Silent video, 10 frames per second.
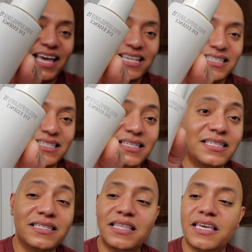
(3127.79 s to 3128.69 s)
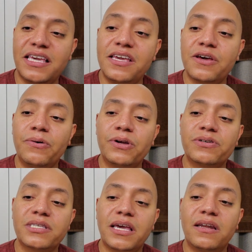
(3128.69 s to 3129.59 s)
essence. This is the Eco Your
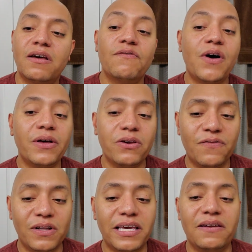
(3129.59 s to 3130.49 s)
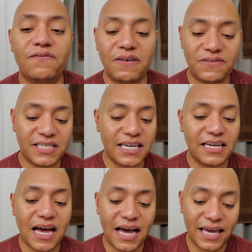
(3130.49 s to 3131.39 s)
Skin Volufoline
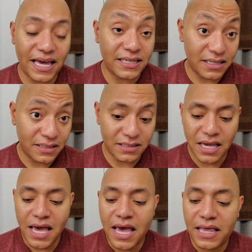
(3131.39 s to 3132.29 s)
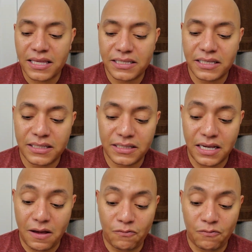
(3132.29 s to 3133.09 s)
15 Eye Essence. This is a